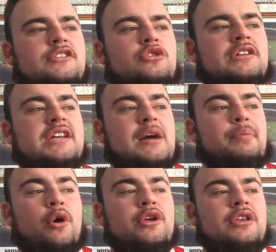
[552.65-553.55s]
do you want to take a
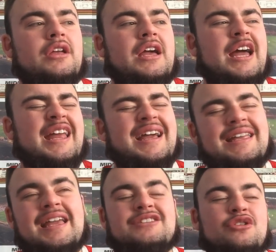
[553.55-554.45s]
point? And it,
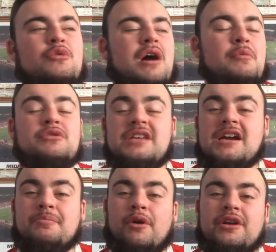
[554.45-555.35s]
yeah, do you know what? I would
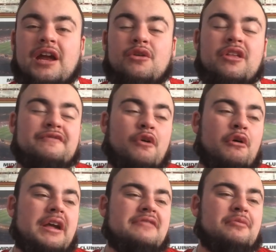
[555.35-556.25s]
take a point. Another
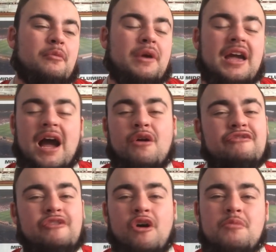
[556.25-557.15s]
14th. But wait,
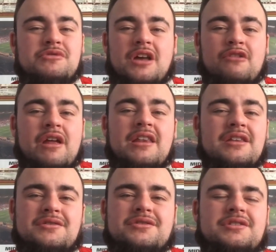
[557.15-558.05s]
our form's
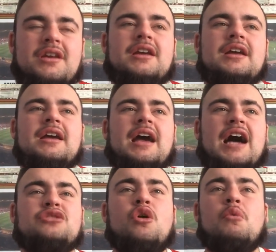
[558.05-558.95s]
horrendous.
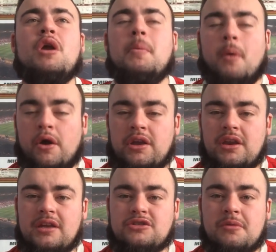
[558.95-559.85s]
I don't want a
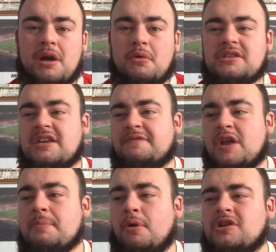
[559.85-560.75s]
point. Do you know what I mean? I want to see
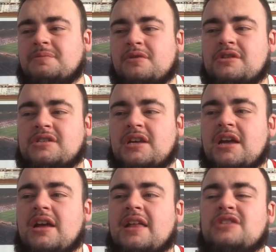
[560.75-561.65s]
3 points, because
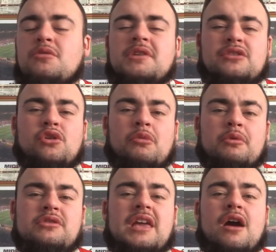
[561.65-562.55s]
that's almost like Tony
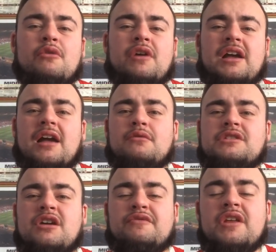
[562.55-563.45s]
Pugh's get our
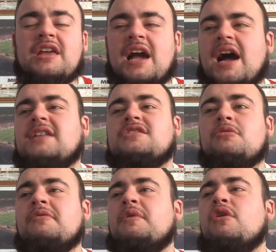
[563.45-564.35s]
jail free card. Do you know what I
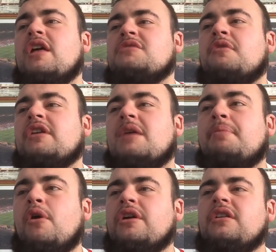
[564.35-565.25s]
mean? If we go there tomorrow and get a
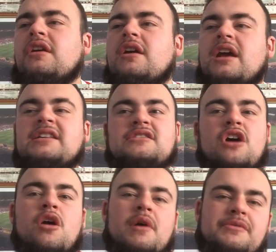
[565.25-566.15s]
point, he says,
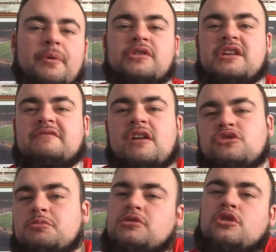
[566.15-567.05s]
oh, well, it's positive. Now,
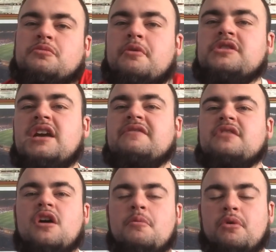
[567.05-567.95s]
Jimmy's loads of positives.
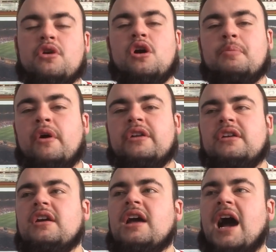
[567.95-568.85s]
We're all got a point.
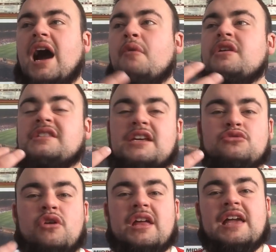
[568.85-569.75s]
I want to see us
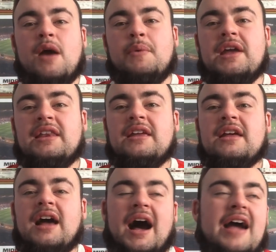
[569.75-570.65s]
go there and get a win.
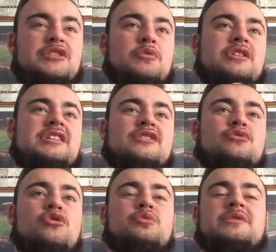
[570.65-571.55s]
I actually want to see us
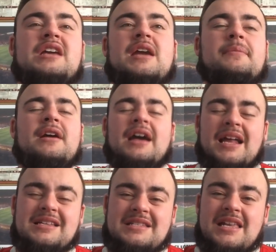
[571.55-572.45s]
go to a team and
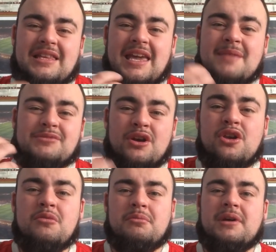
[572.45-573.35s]
actually take the game to
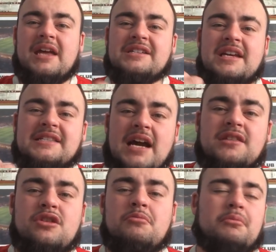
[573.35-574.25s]
them and actually
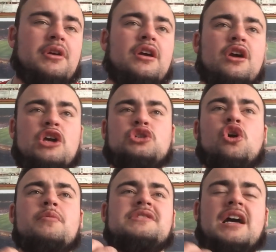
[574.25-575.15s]
attack them and
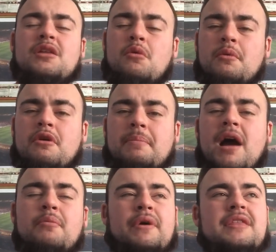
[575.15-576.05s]
show them exactly what we're
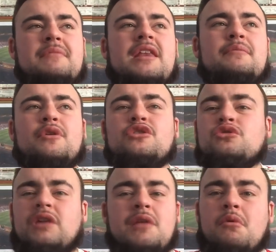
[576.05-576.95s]
about. But at the minute, we're not
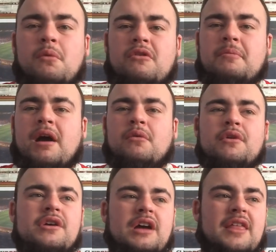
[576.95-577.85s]
showing anyone what we're about.
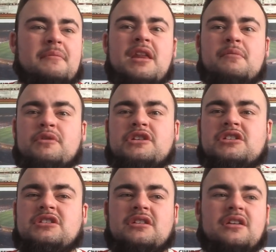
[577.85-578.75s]
At the minute, we're
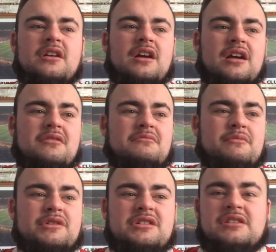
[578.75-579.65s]
just
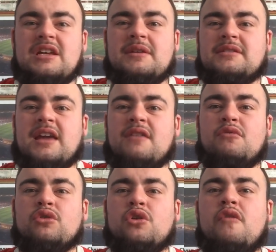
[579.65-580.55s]
a team that's getting
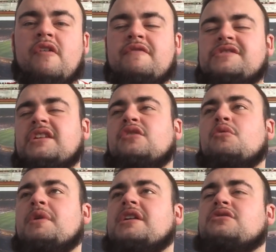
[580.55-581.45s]
rolled over every
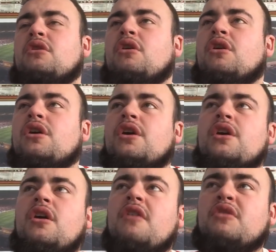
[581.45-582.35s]
single week. So,
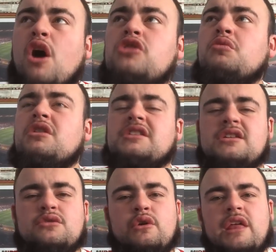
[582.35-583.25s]
of course, we want to see
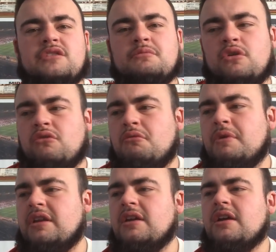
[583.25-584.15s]
us go there tomorrow and
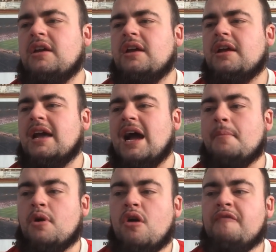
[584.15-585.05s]
win.
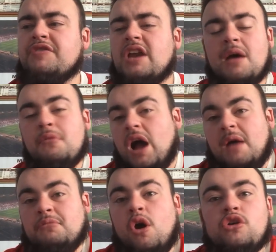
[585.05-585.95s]
Am I confident?
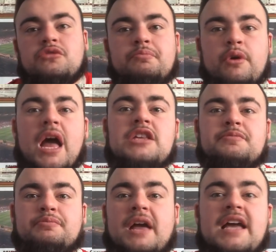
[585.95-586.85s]
I'm not. But that's